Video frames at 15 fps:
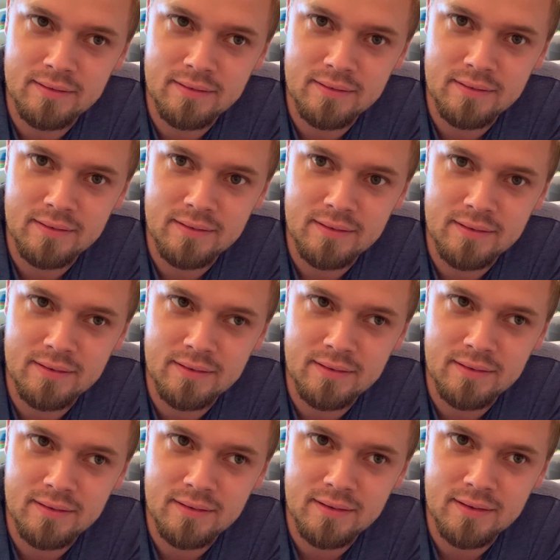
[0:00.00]

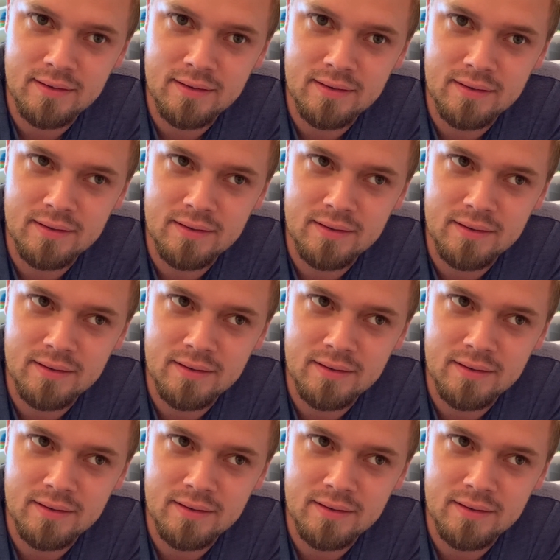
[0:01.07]
(silence)